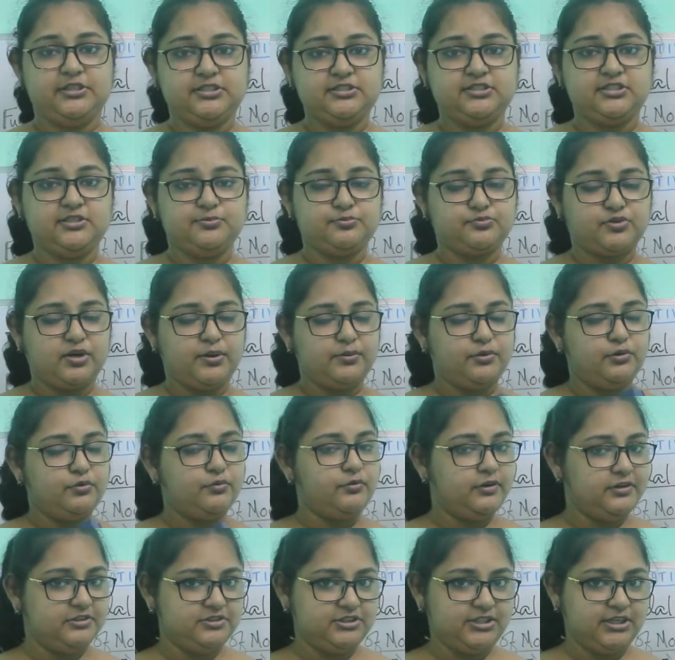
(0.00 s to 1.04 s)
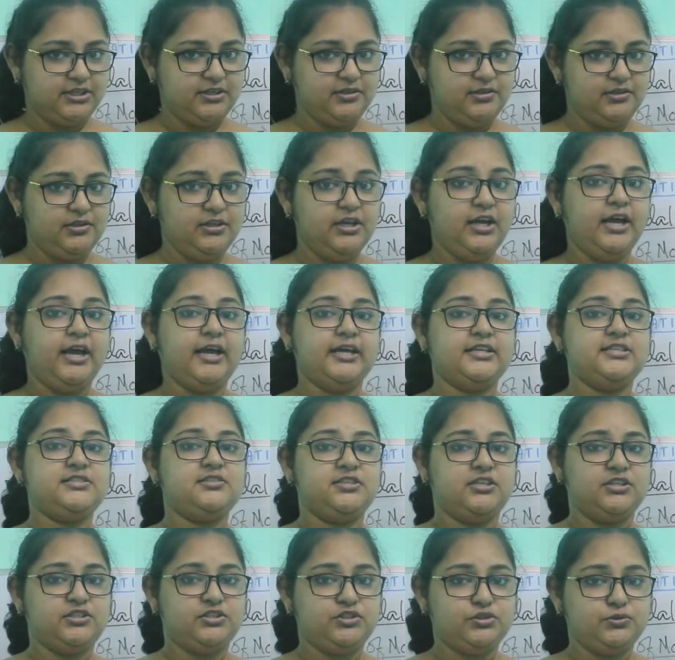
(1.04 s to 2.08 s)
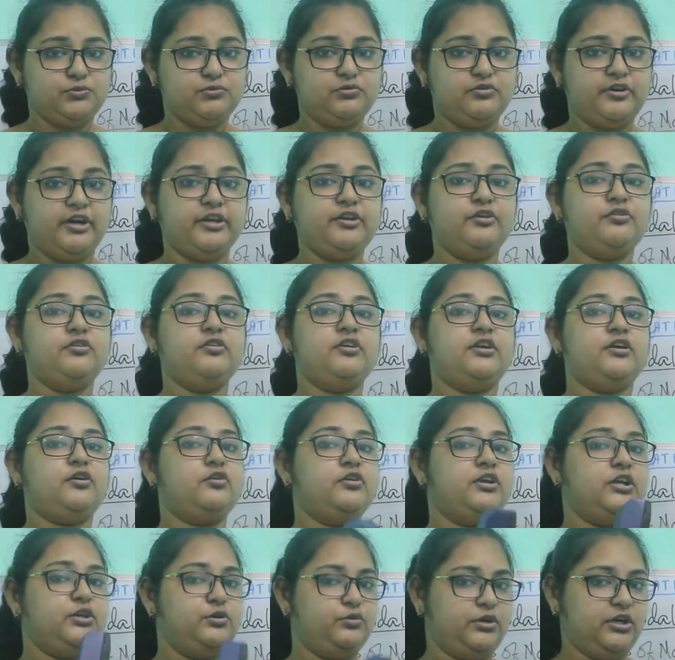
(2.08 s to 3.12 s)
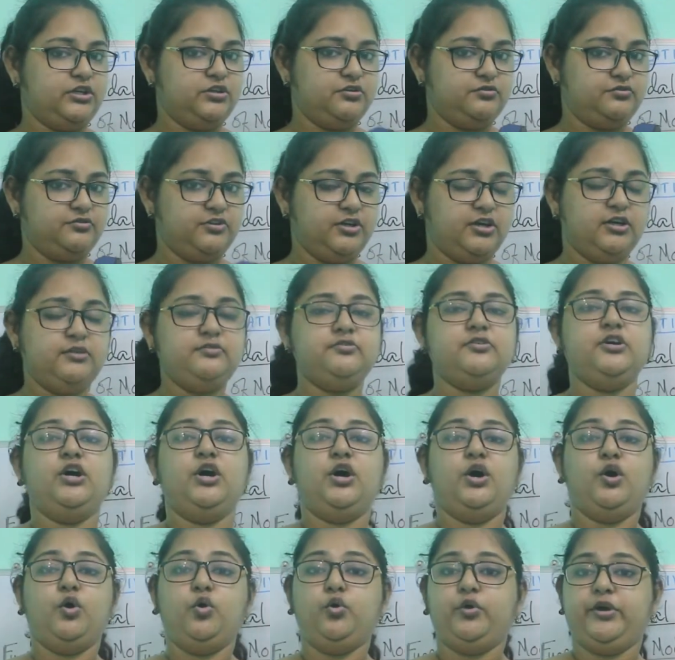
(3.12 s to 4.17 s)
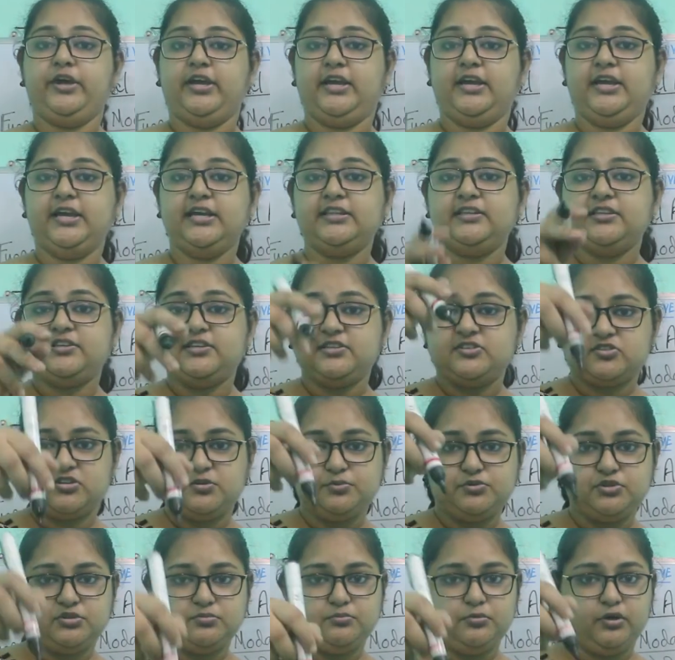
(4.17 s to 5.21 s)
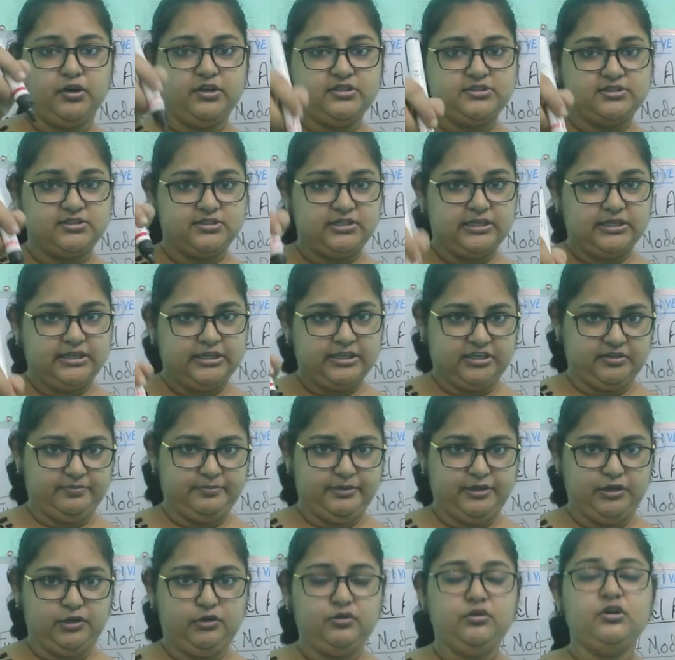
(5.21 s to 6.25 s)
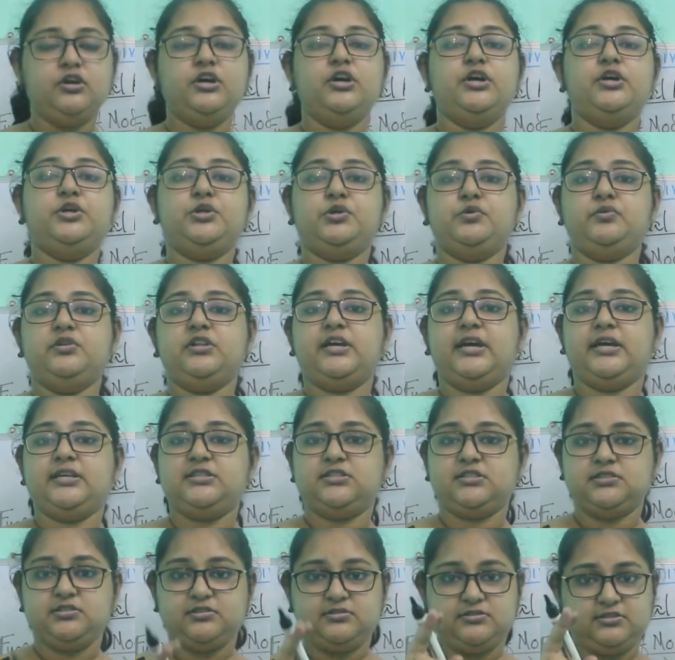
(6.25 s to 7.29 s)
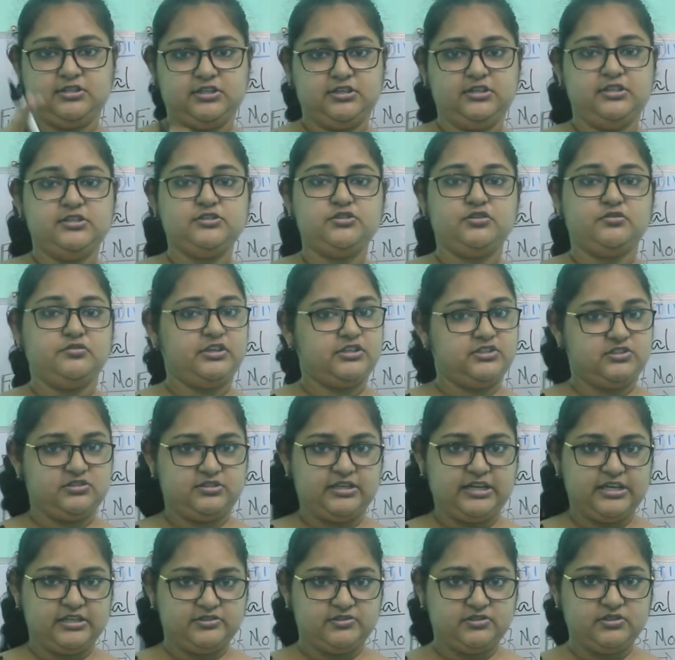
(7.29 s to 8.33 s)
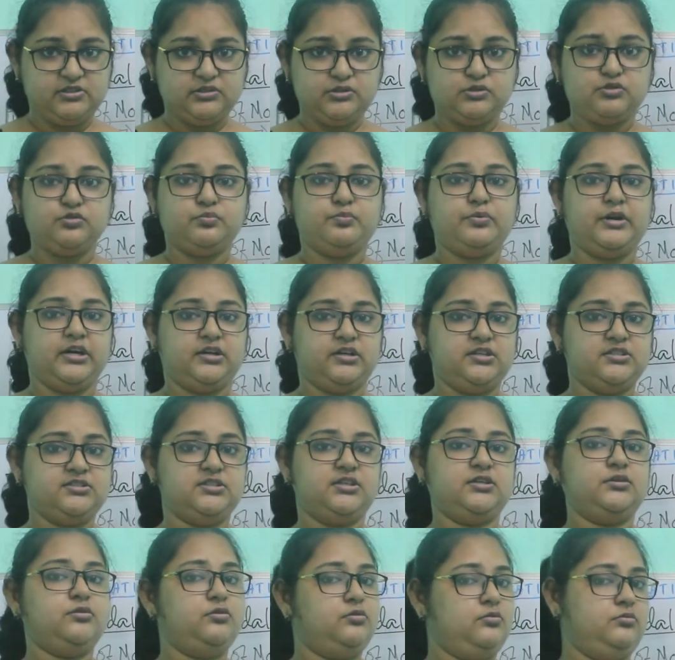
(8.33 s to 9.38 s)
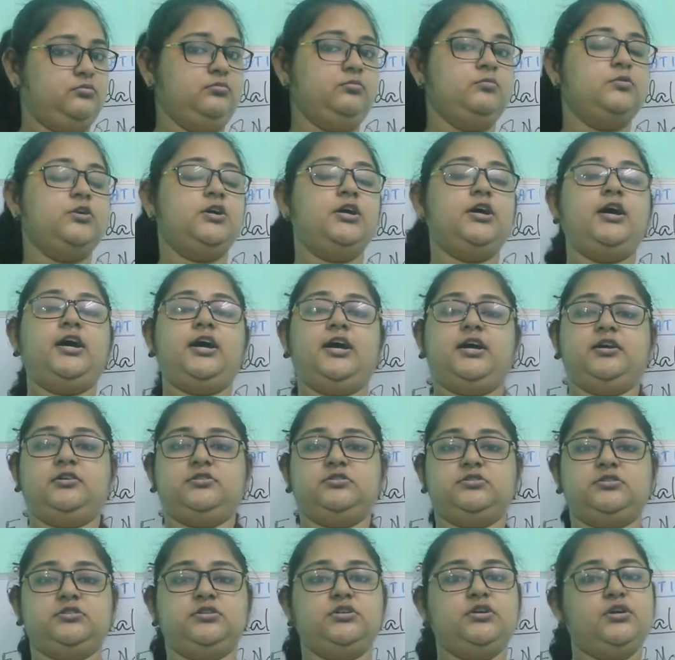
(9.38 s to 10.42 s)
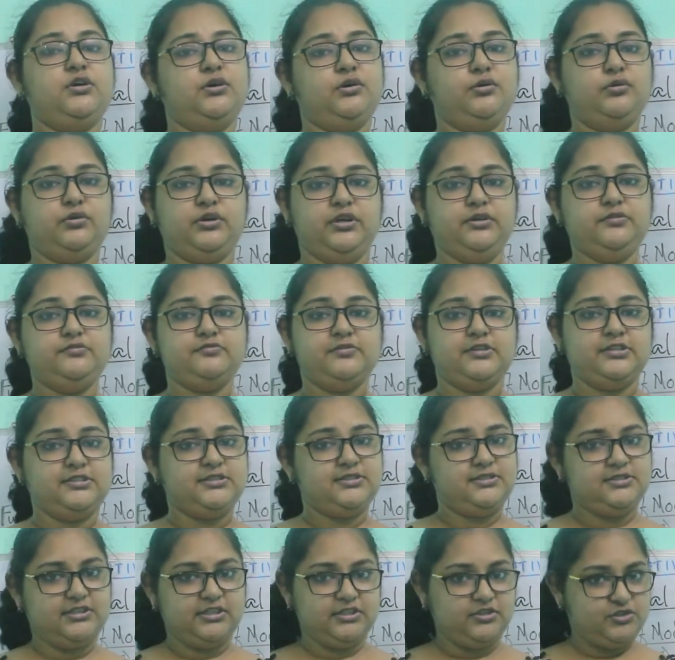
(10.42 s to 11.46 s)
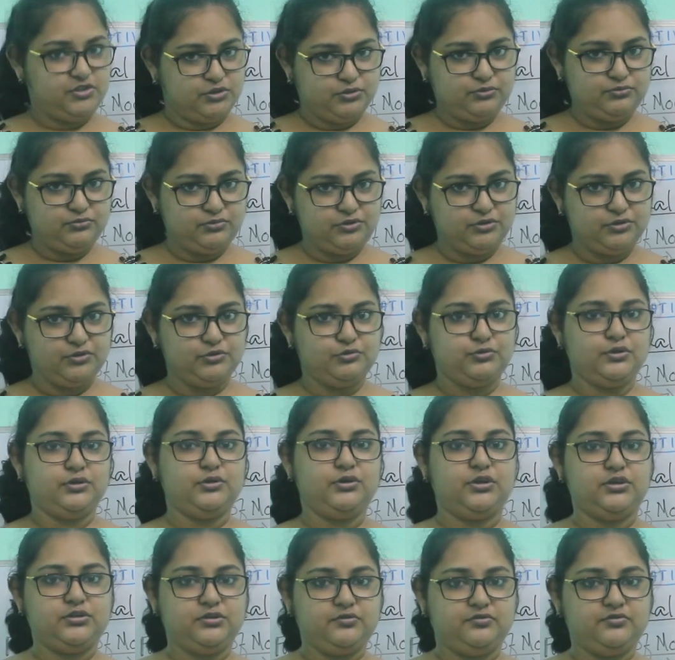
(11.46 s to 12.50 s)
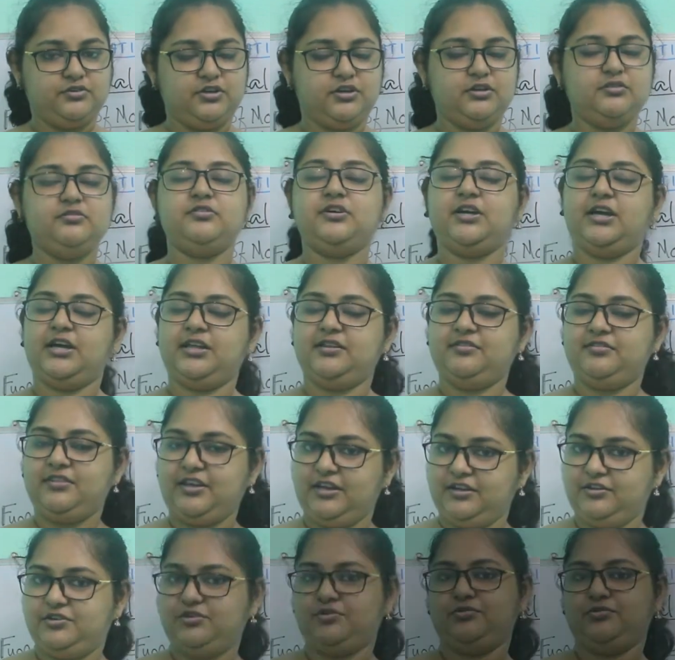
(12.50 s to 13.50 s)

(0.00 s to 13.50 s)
subscribe to our channel and stay tuned right on Educative Curve. Okay, in the description box in the link below you will get a series of exercises to practice at home. And okay, please stay tuned to Educative Curve, and thank